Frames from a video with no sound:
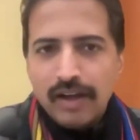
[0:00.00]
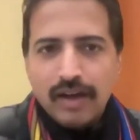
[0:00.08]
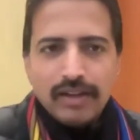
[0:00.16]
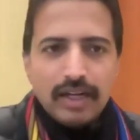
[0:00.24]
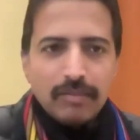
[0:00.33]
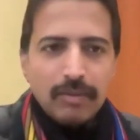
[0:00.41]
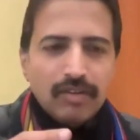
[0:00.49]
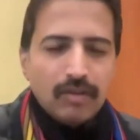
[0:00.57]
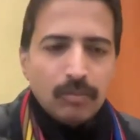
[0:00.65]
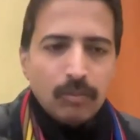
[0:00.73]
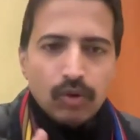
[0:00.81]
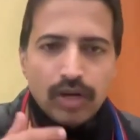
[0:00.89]
That
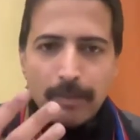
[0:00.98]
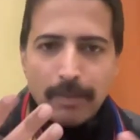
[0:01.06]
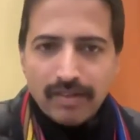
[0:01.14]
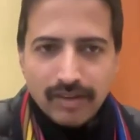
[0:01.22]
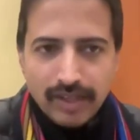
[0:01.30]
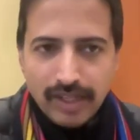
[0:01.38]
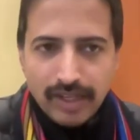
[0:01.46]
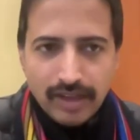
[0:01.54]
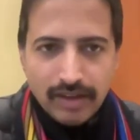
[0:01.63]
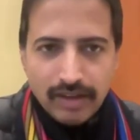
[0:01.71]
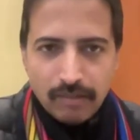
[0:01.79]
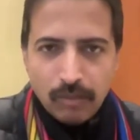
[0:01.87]
means more capacity,